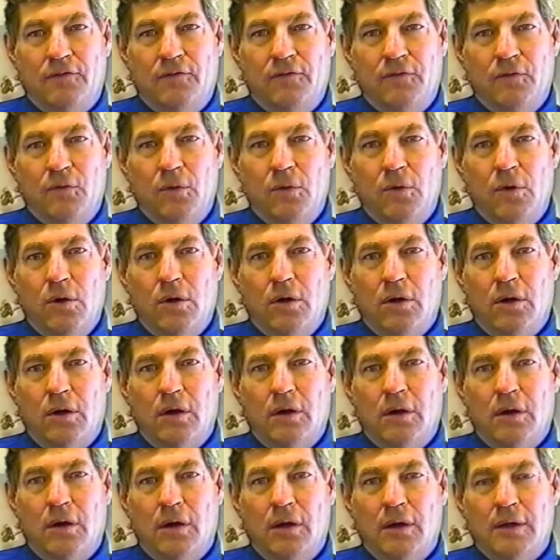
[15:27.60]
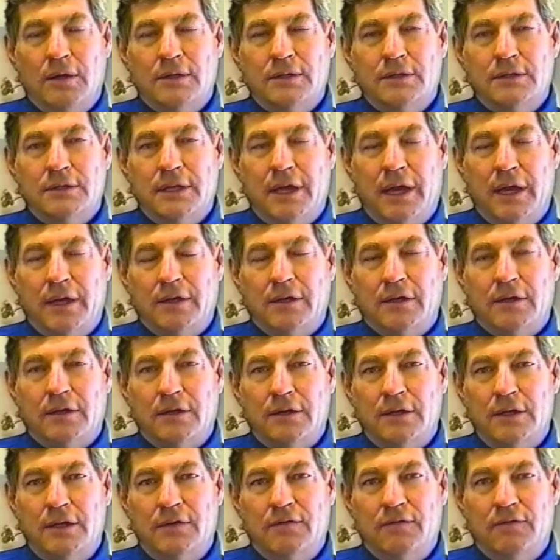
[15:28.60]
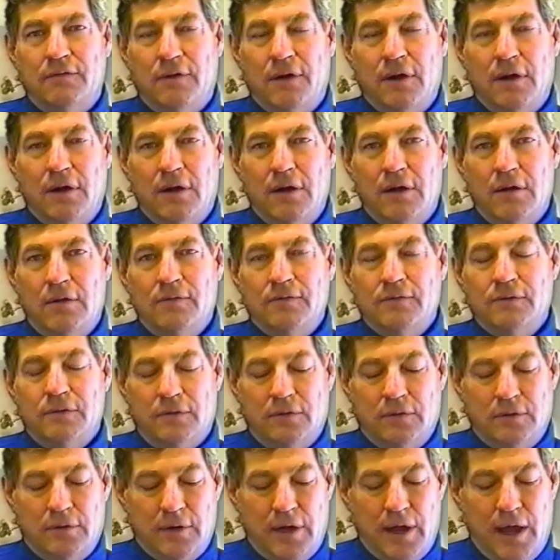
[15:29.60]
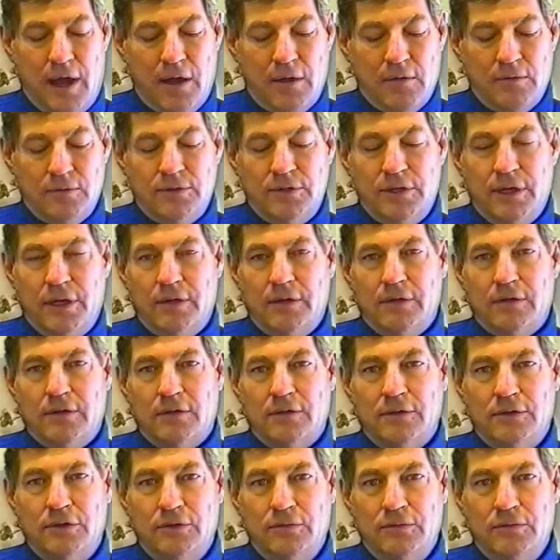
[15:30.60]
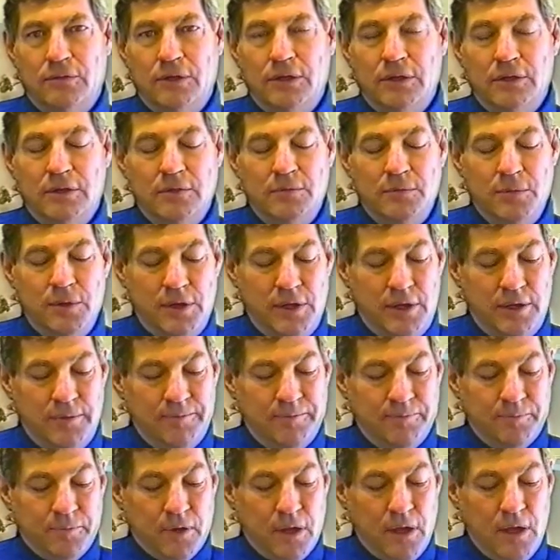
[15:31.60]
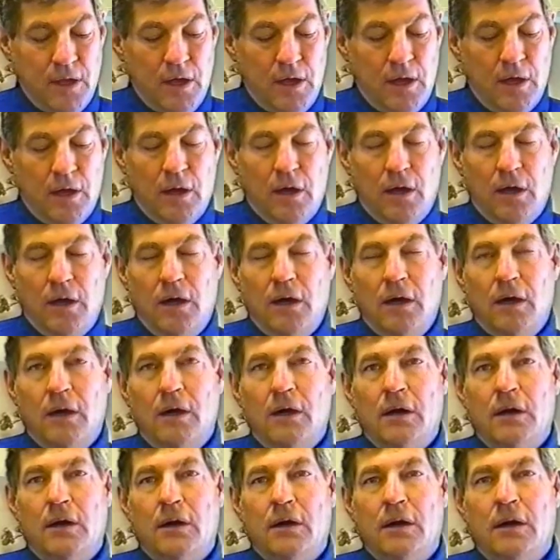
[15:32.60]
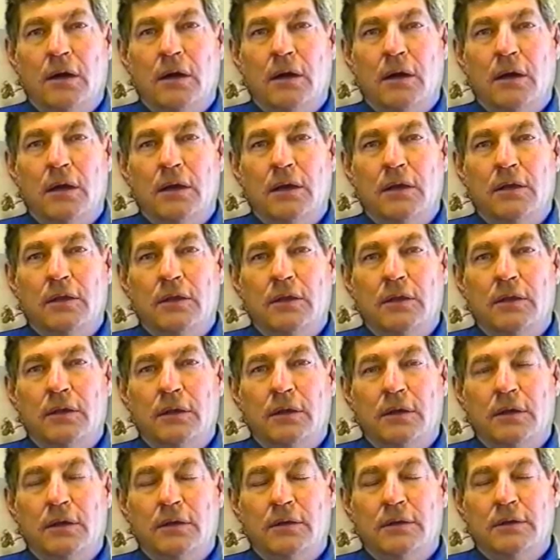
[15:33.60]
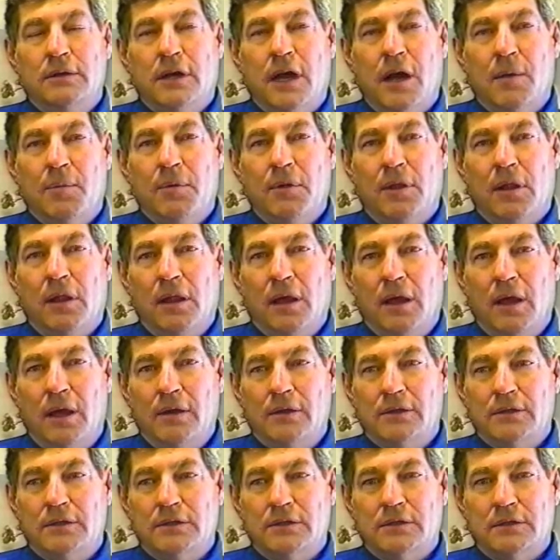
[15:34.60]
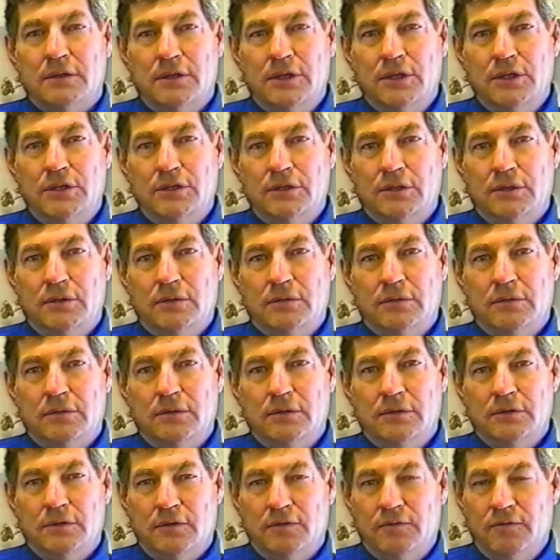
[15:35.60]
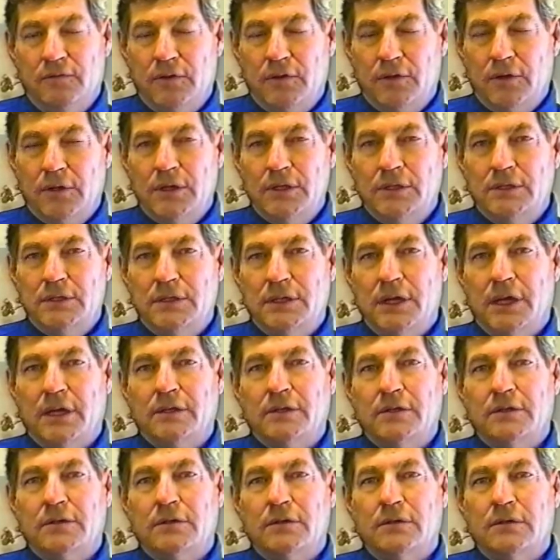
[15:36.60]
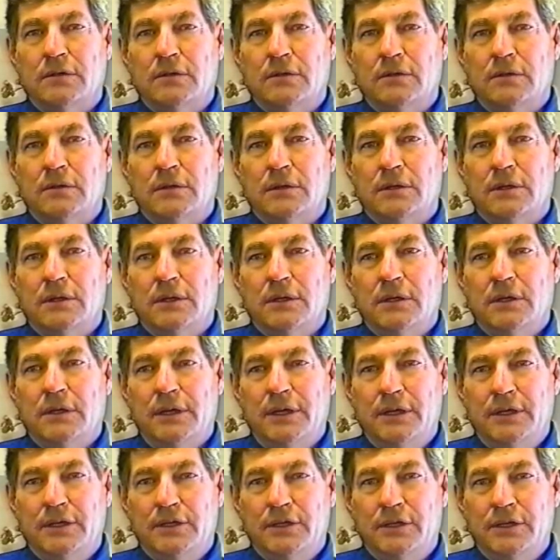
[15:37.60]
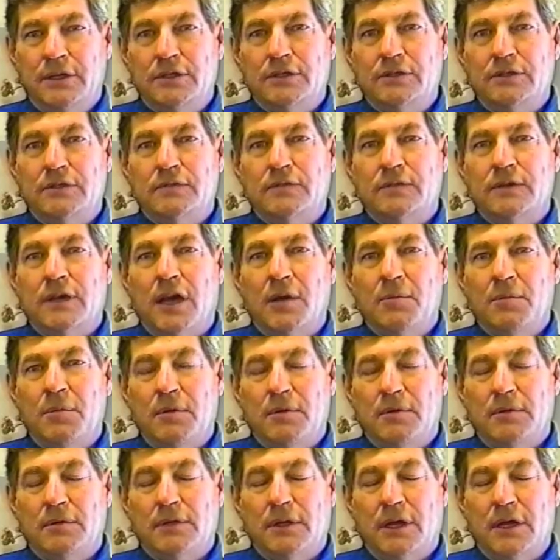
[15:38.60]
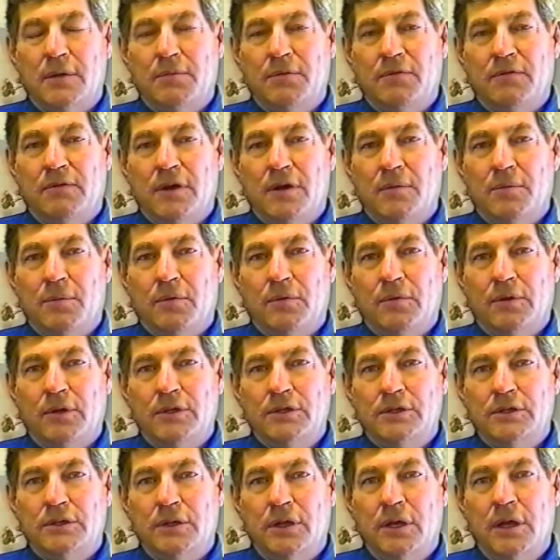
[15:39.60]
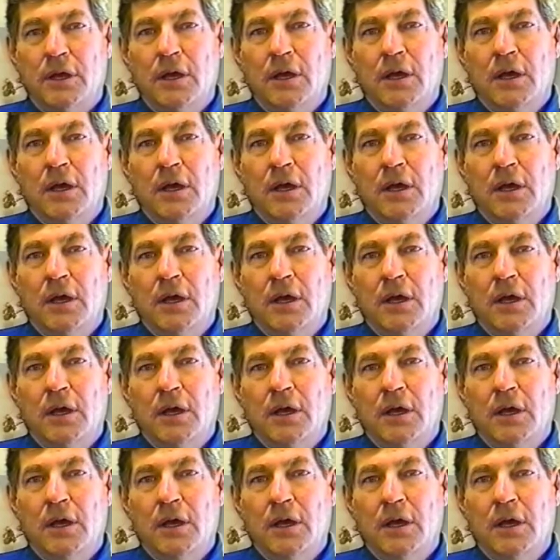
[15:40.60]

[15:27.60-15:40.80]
For technically involved or how technical you need to be, the top of the line is leaching. It's a very technical, intensive type of operation.